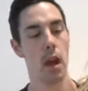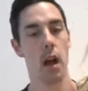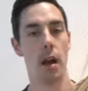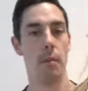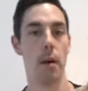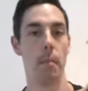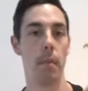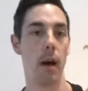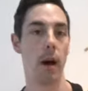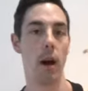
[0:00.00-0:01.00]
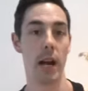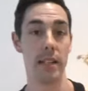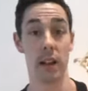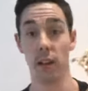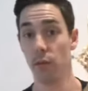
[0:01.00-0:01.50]
But I
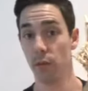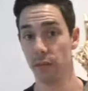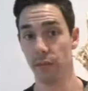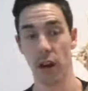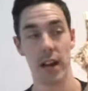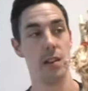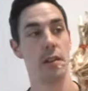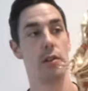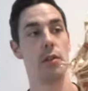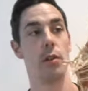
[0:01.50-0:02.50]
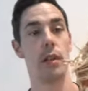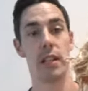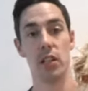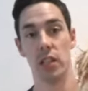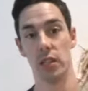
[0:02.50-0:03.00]
done it with a friend who's doing
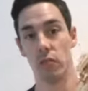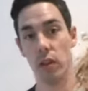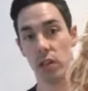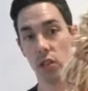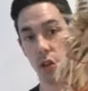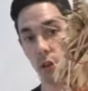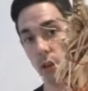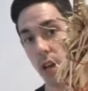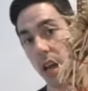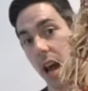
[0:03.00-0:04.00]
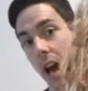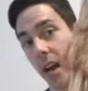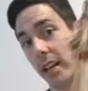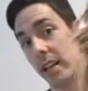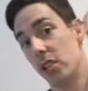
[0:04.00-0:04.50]
this year's ritual,
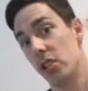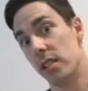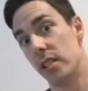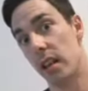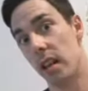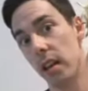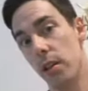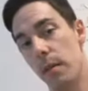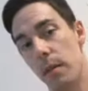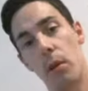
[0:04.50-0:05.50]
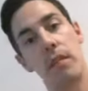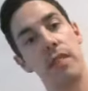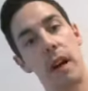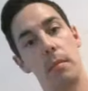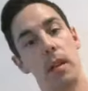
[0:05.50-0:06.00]
and he's just a little bit more
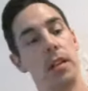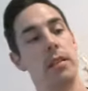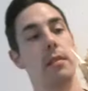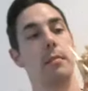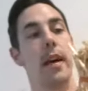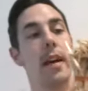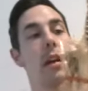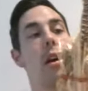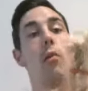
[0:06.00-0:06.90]
fabulous than me.